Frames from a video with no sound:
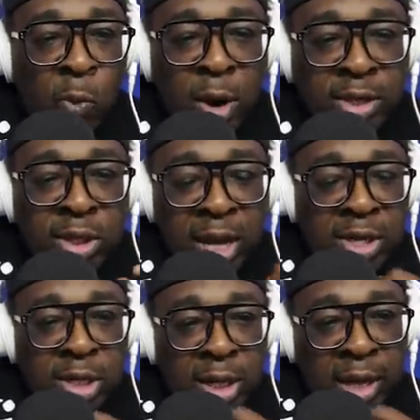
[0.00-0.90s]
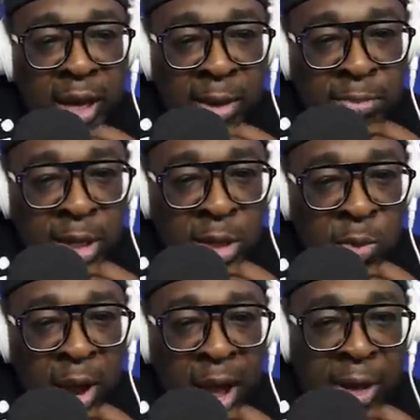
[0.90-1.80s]
what stage in the game did
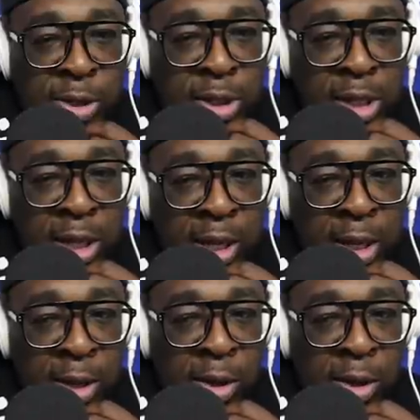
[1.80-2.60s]
you actually